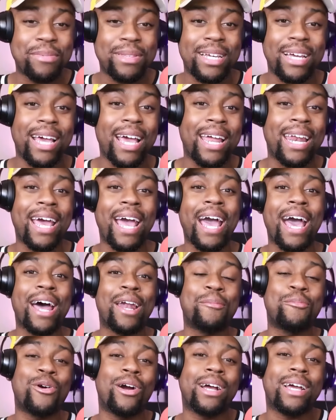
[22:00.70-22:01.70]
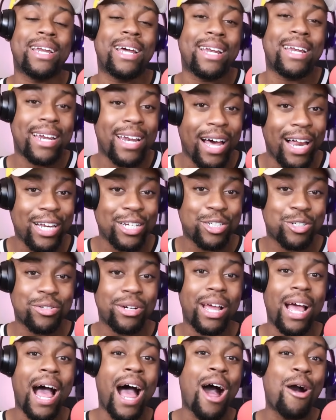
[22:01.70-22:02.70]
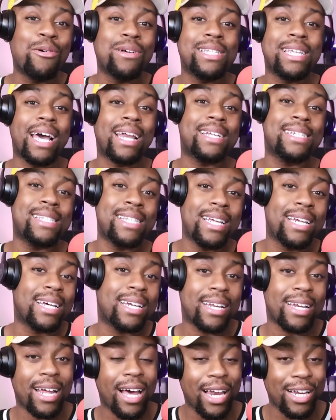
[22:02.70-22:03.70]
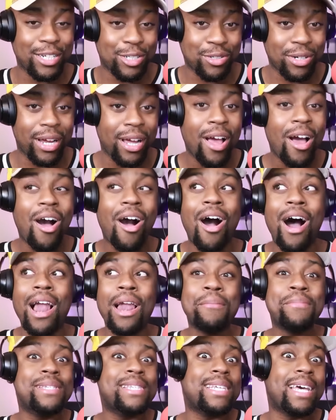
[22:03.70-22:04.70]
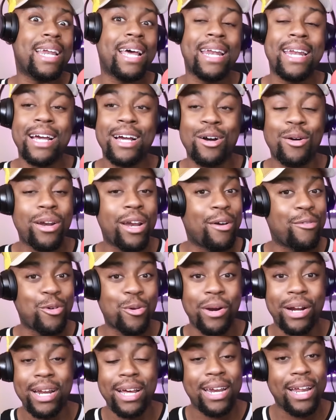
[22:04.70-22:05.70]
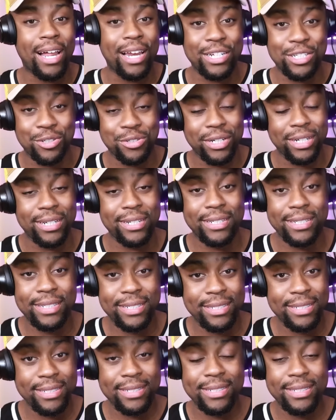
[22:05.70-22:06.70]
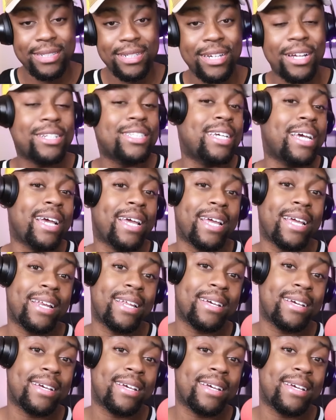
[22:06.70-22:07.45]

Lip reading: and they had him working at the Dollar Tree. I was at the scene of the Dollar Tree. All I'm gonna say, that nigga would never work at Dollar Tree. No shade.